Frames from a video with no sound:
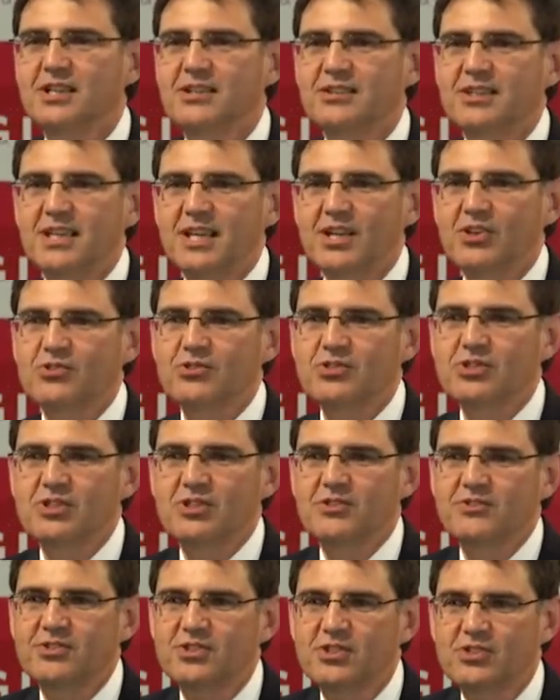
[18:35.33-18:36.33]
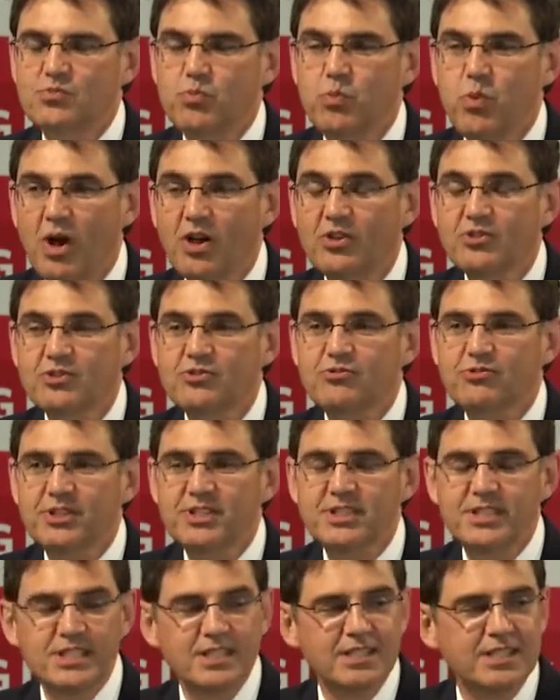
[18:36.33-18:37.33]
the health services whilst
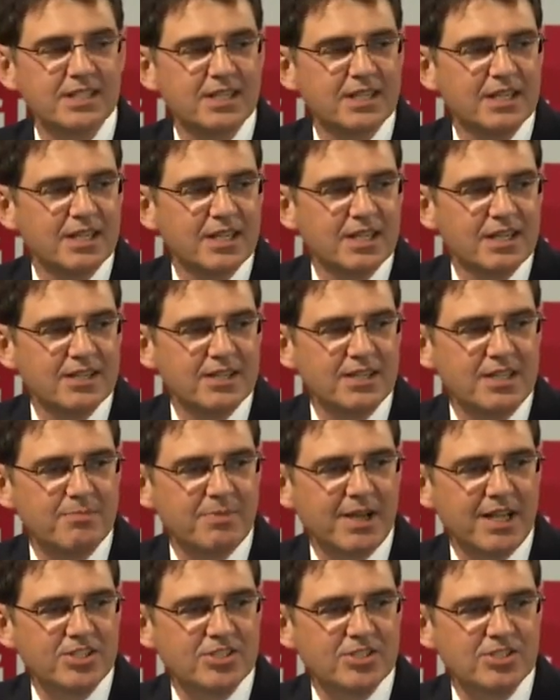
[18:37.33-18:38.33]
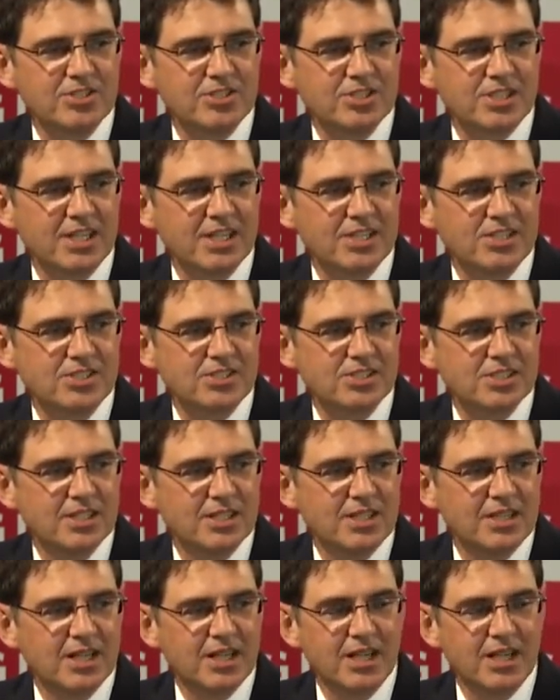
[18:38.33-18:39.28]
treating the patients as